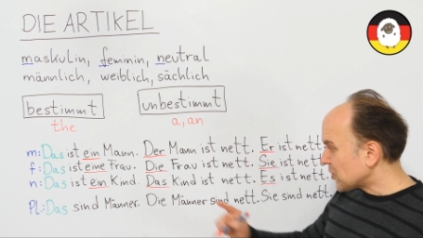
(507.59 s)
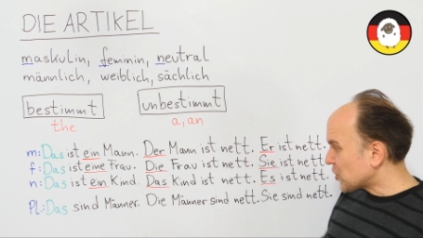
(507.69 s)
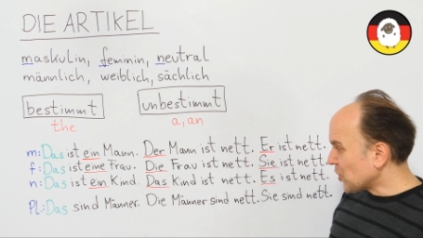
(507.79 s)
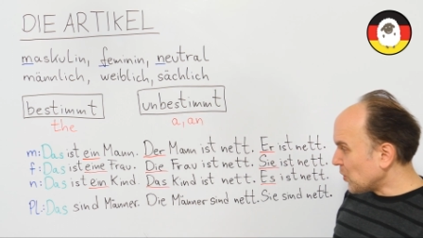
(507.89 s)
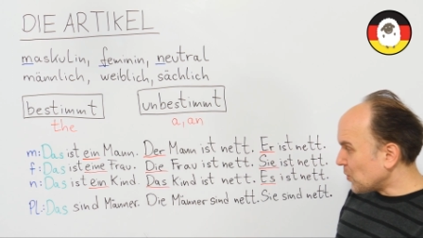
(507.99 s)

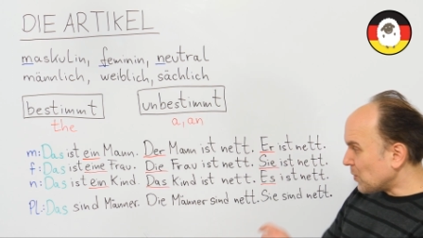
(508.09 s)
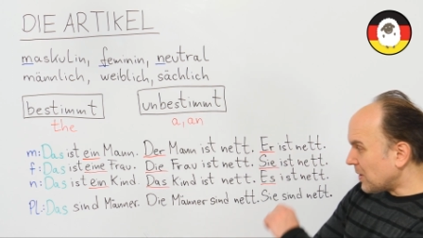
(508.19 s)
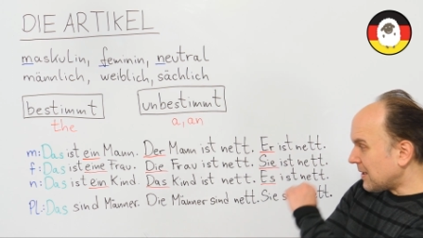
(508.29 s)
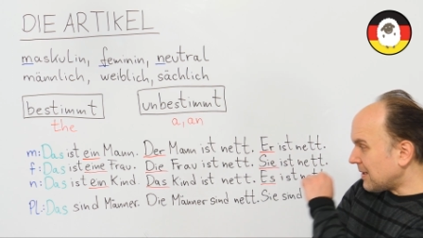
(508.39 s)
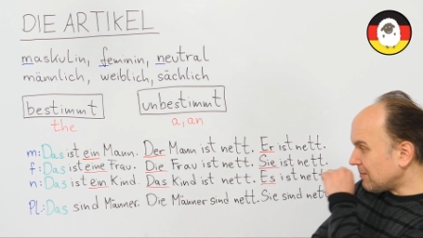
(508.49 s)

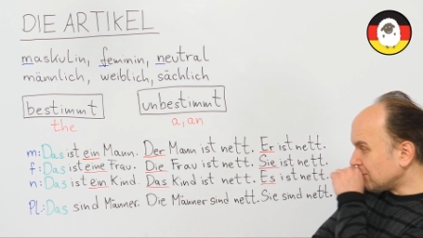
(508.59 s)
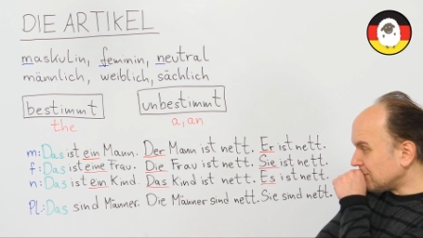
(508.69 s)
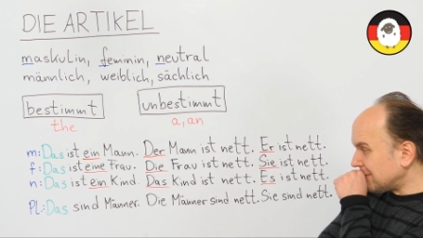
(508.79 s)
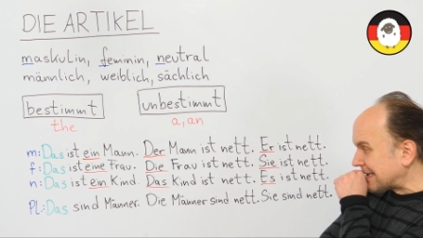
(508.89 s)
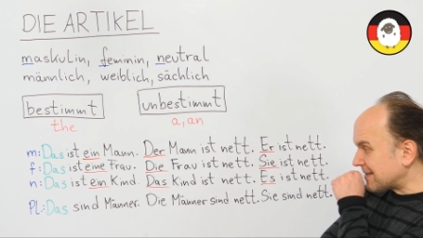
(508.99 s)
So,
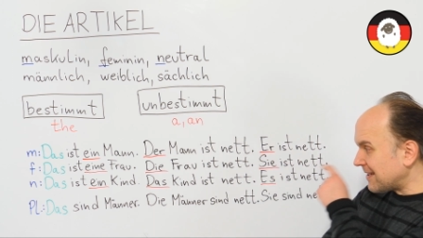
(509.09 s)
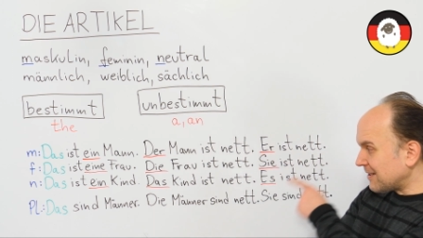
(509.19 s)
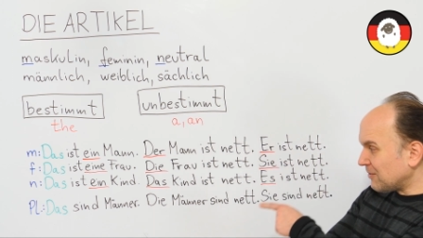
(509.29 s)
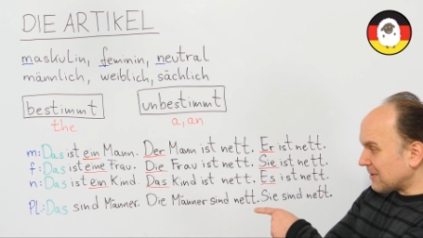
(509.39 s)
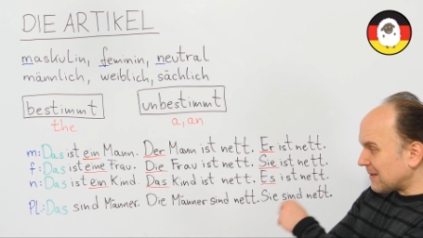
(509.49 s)
let's
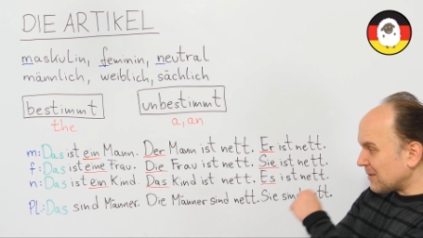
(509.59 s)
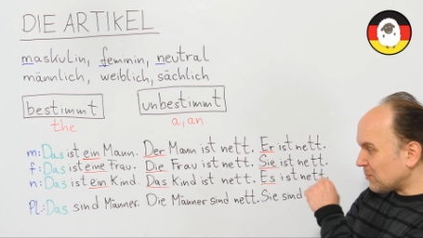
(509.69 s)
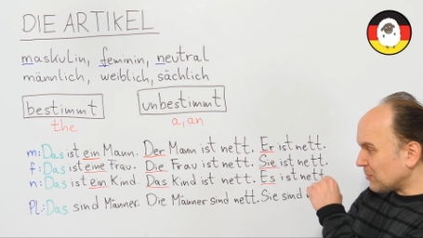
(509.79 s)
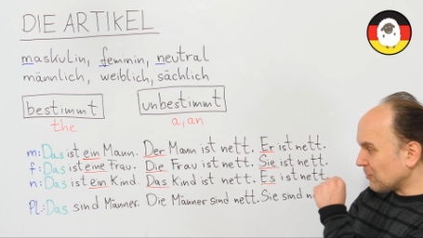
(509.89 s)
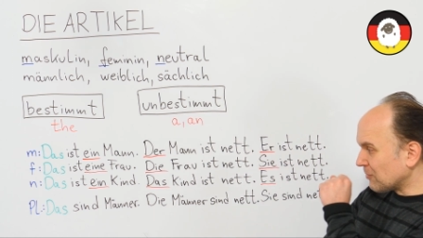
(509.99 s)
take a look at
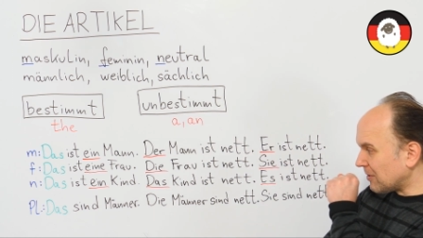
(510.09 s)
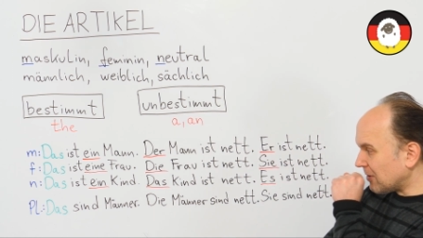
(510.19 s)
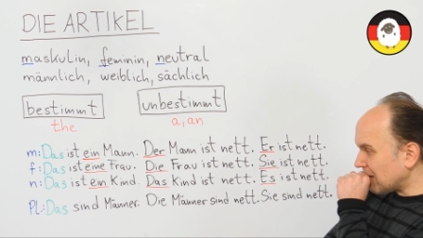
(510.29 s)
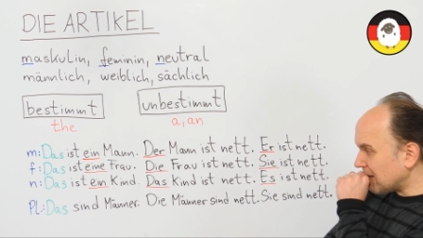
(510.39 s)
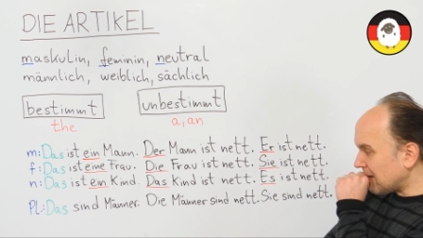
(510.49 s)
the
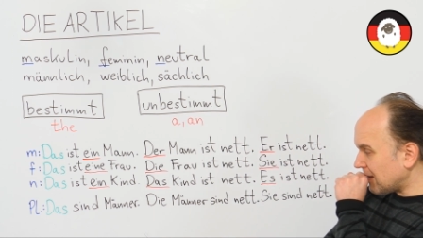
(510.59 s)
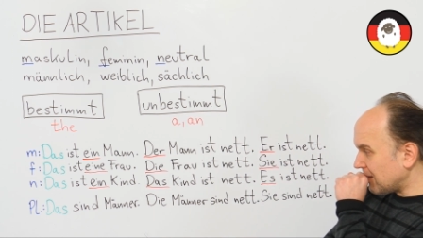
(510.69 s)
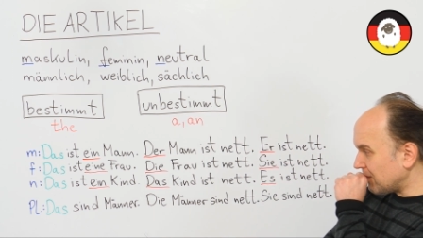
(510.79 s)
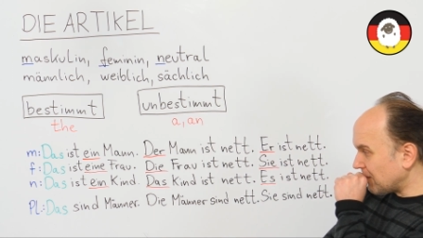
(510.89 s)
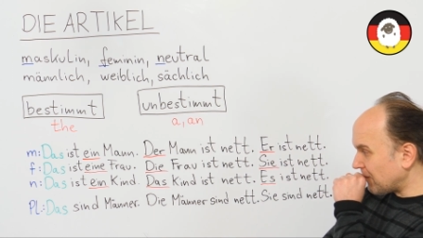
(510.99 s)
plural
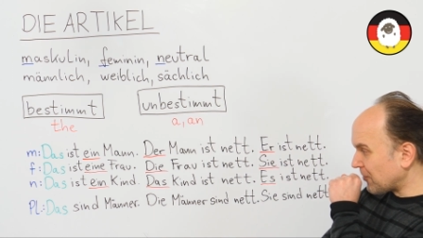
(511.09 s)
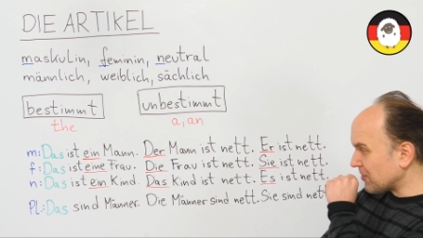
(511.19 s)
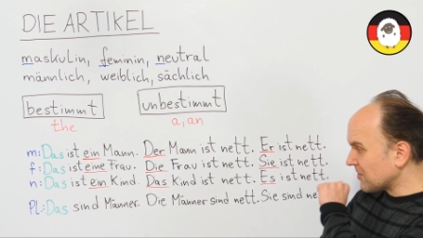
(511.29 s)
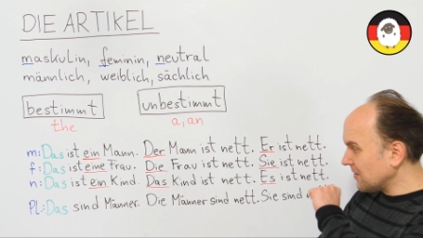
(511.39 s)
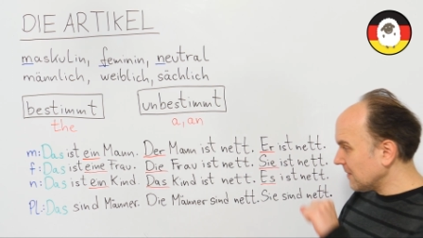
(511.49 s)

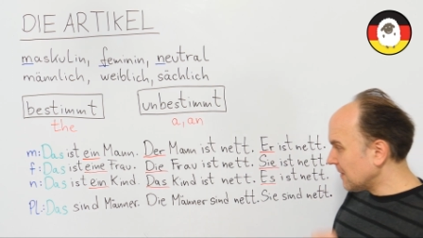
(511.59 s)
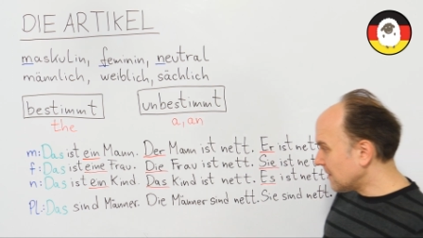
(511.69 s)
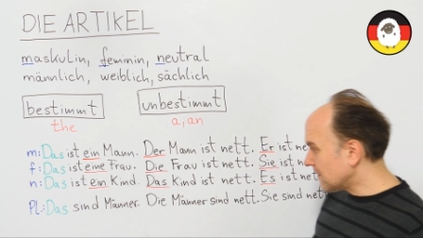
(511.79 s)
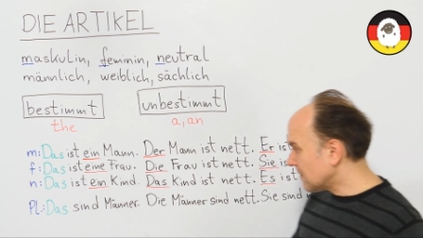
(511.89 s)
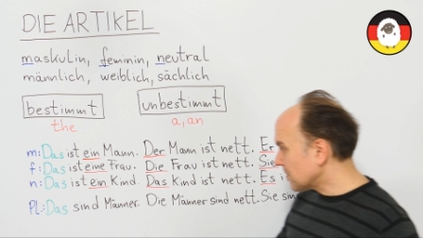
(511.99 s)
version.